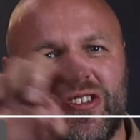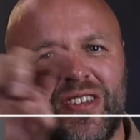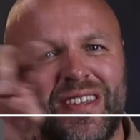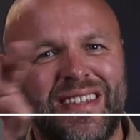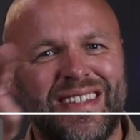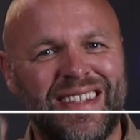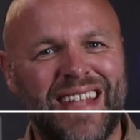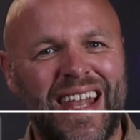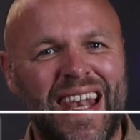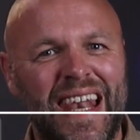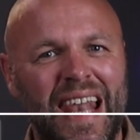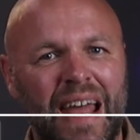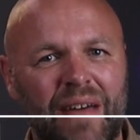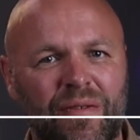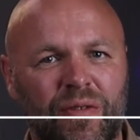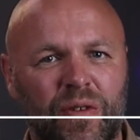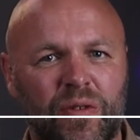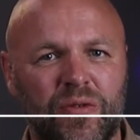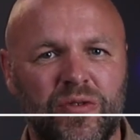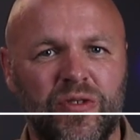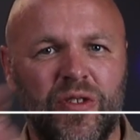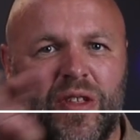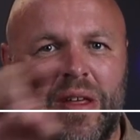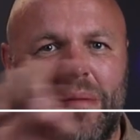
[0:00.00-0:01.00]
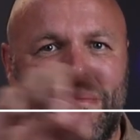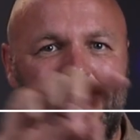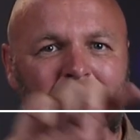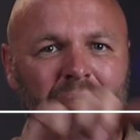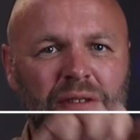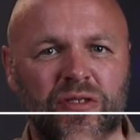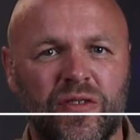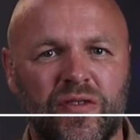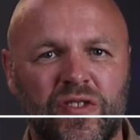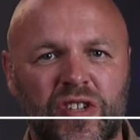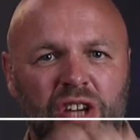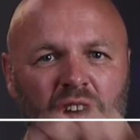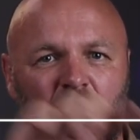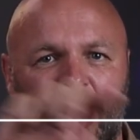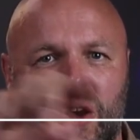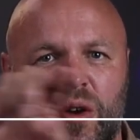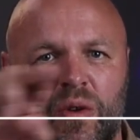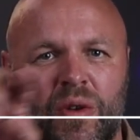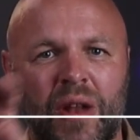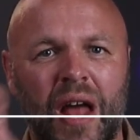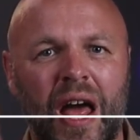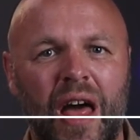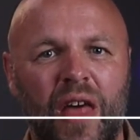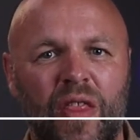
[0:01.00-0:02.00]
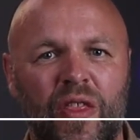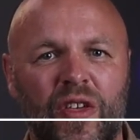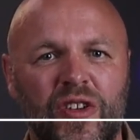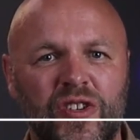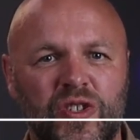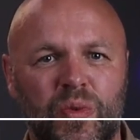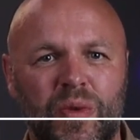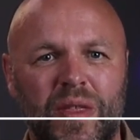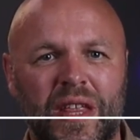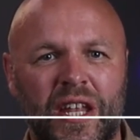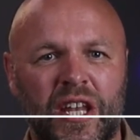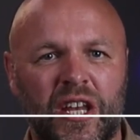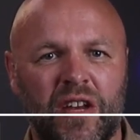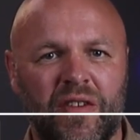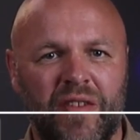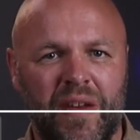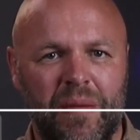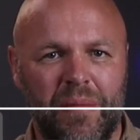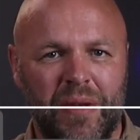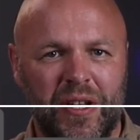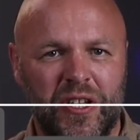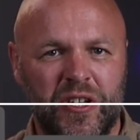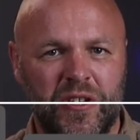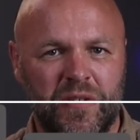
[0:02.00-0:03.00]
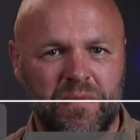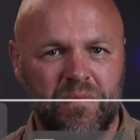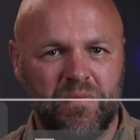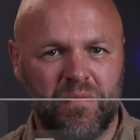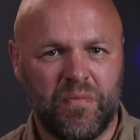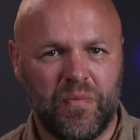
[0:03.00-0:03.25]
this is the levels and the amount of tone that's within your image.